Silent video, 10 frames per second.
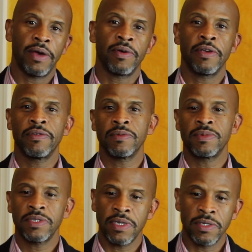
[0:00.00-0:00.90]
I would give her some,
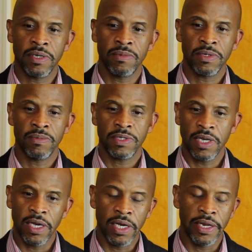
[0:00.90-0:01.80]
some, some
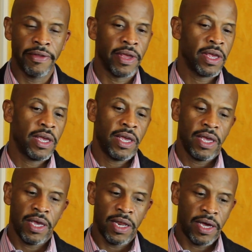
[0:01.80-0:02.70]
sun,
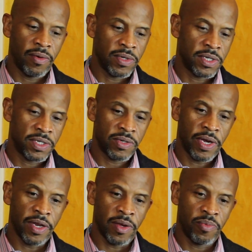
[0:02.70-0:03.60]
and I would just
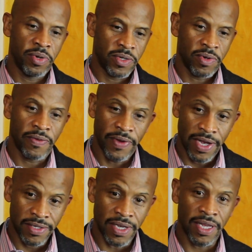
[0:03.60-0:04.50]
try to push her as
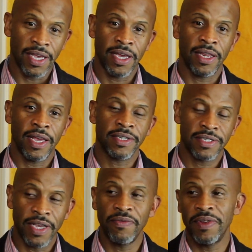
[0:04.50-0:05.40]
fast as I can, as
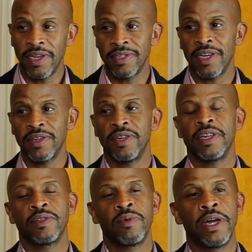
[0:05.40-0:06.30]
safely as I could.
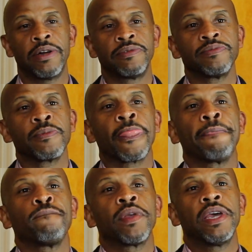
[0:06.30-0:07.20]
Right. Well
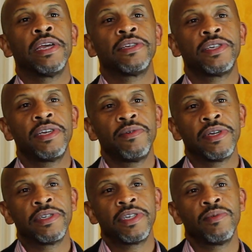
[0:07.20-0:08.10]
and she
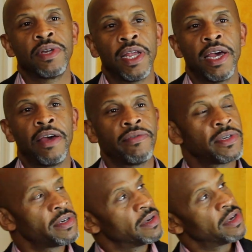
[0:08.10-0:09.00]
would and she would laugh and
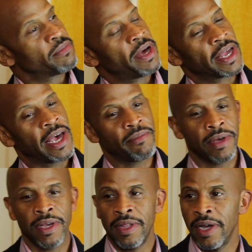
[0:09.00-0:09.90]
she would look back at
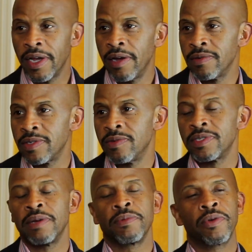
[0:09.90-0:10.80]
me like I was doing
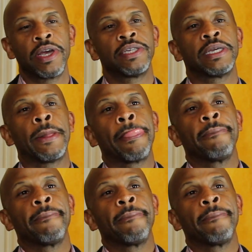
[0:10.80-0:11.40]
something crazy.